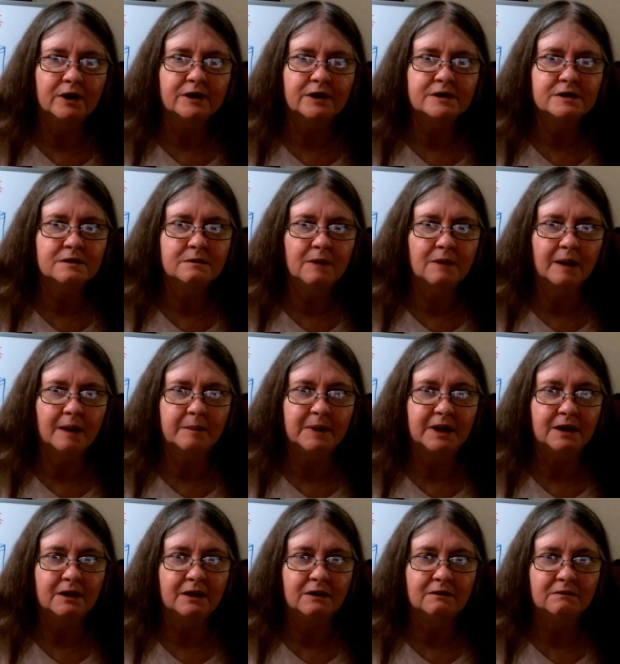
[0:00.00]
of
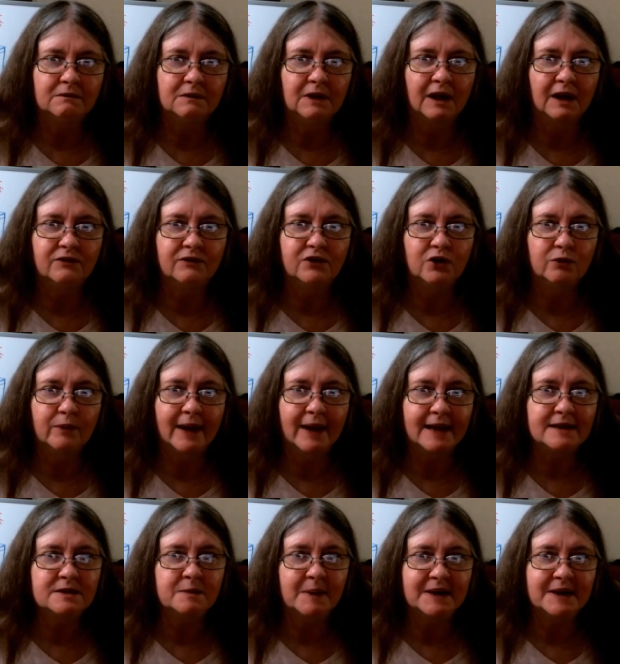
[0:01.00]
course. I mean,
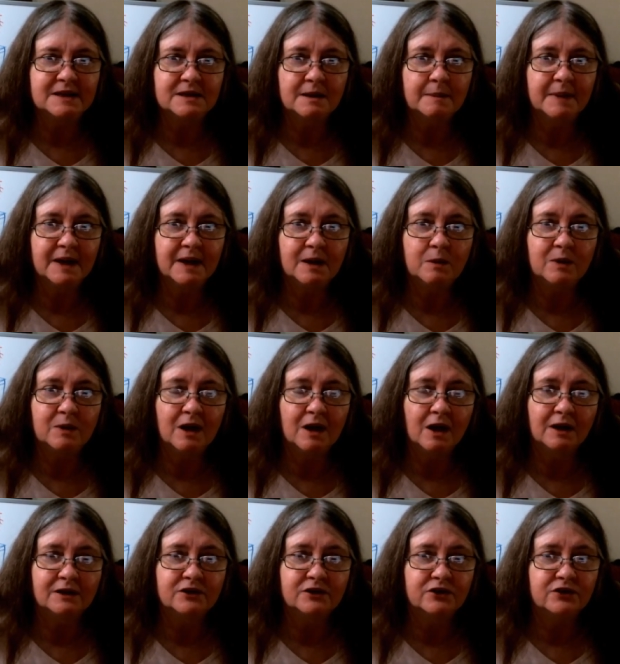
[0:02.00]
if you're raised by
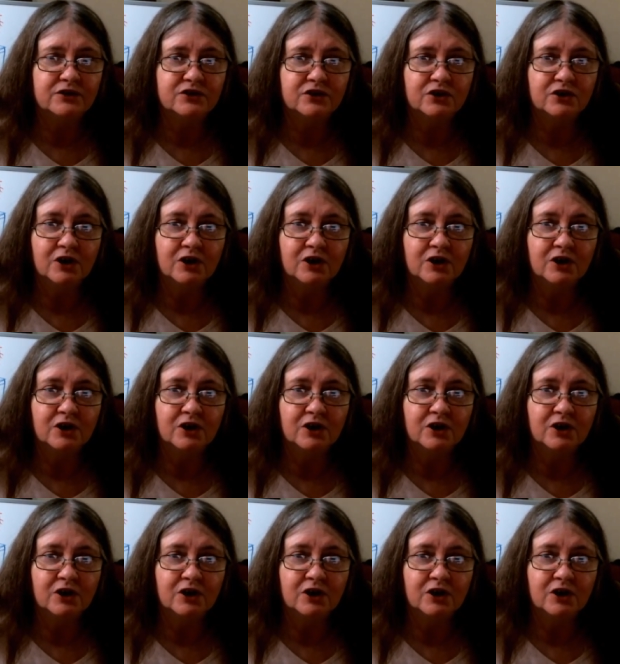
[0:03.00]
somebody with